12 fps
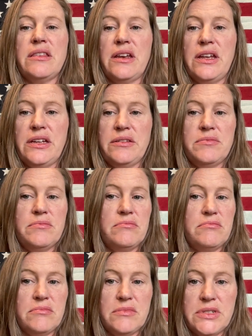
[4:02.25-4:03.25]
that he
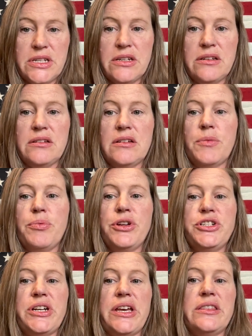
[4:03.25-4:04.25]
didn't
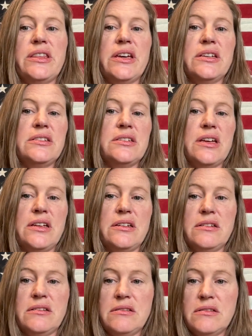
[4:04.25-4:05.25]
appreciate this
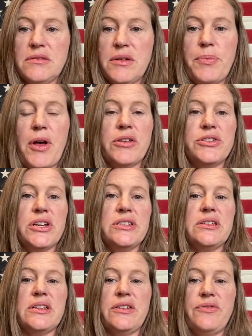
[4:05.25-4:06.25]
and
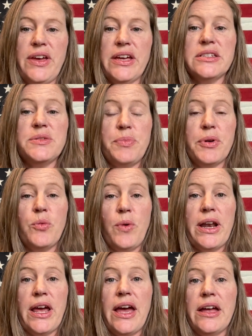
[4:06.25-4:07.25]
apologized in advance, but
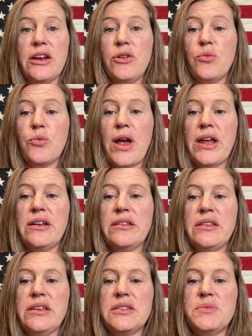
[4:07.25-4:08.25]
went ahead and read
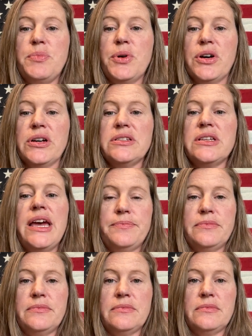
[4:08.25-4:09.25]
these books.
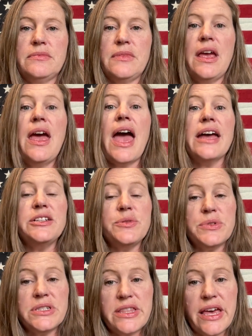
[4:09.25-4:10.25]
And
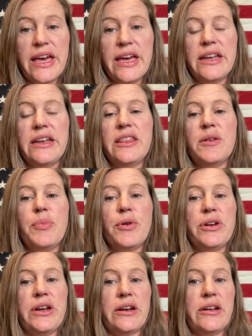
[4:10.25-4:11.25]
it was then that
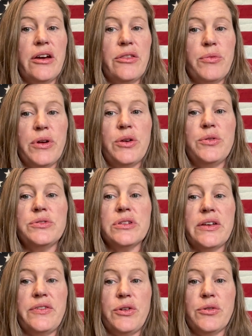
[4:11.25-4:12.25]
Bernadette Guthrie, whose
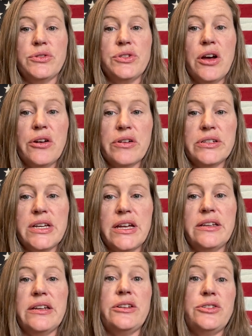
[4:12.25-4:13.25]
11-year-old daughter
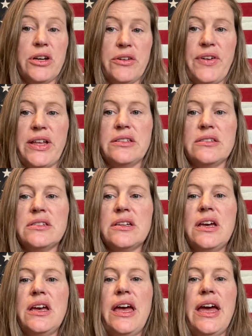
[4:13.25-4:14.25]
attended, took offense,
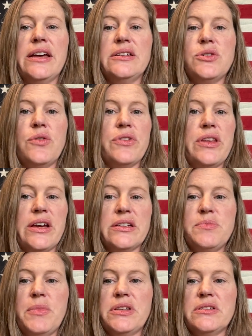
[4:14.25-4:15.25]
and over the
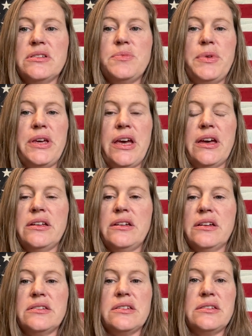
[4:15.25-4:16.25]
next months
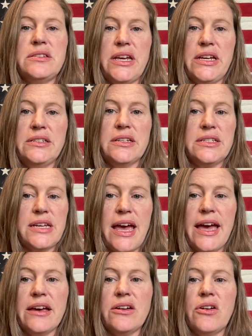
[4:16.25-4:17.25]
began a sustained
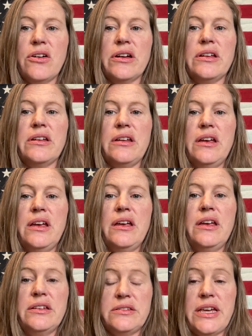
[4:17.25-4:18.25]
attack on
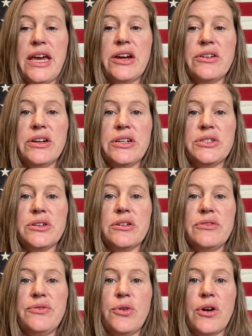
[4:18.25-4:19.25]
his
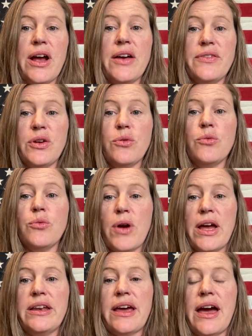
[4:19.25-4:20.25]
character for having
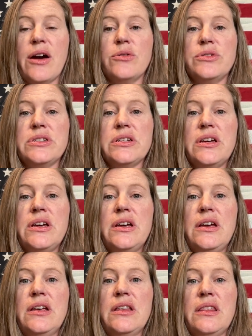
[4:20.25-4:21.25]
read out
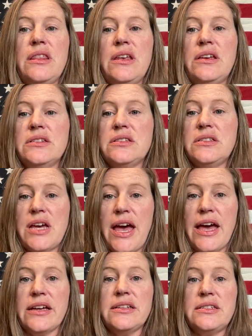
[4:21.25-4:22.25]
these
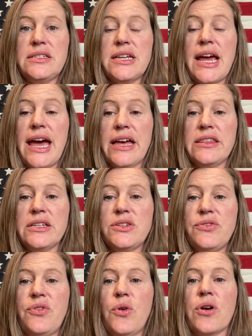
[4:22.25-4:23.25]
texts at
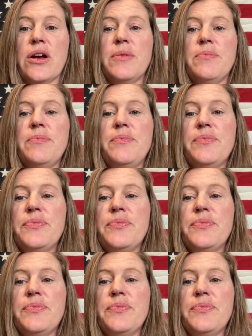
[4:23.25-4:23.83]
this forum.